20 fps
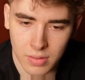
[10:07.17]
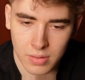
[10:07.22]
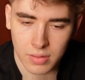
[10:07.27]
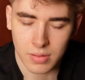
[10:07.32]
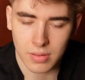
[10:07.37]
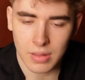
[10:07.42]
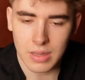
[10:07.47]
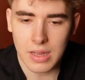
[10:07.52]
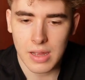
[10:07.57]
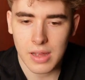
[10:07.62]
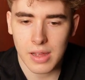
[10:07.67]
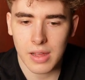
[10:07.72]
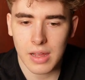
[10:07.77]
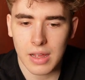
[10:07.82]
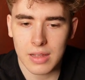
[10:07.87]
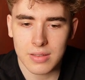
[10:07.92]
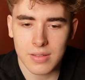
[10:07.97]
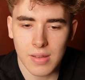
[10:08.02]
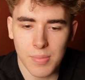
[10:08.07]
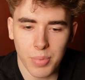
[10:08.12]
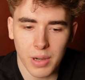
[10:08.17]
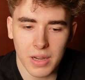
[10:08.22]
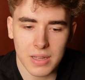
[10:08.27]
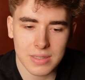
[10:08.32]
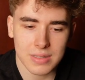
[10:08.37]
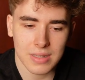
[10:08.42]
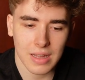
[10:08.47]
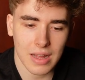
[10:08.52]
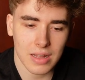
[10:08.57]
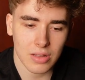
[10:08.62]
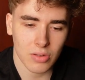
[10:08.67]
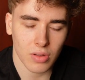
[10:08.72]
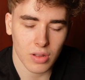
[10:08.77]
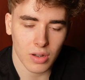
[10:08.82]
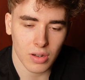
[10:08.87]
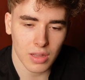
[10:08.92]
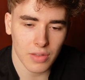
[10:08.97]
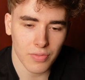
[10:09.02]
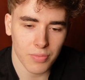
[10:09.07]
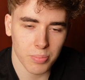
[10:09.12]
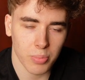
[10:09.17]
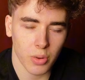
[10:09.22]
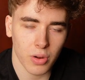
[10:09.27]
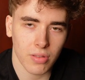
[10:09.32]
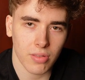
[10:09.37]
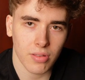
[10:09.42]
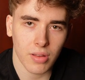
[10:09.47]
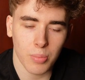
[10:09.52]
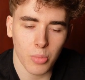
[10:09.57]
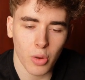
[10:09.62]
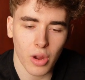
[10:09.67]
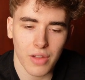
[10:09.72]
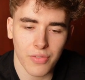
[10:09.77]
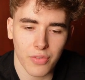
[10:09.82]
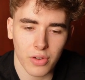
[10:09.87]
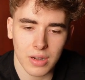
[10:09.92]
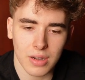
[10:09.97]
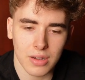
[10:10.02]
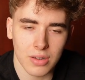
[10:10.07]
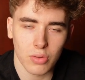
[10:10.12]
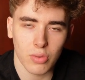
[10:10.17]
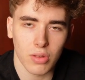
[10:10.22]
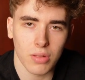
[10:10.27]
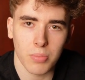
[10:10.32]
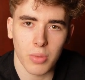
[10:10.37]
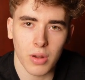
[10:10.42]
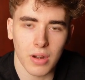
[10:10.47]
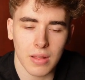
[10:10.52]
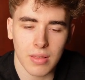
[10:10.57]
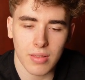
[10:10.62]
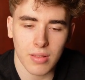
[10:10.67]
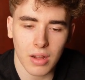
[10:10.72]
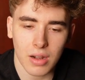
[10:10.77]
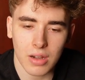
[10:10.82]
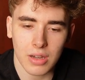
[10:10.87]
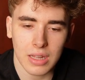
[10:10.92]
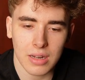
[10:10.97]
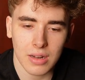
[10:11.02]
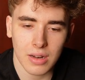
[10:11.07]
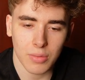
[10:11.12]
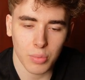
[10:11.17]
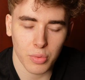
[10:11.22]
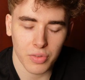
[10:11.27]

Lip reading: See, as simple as that. You could even put some more effort into it, but it's not needed.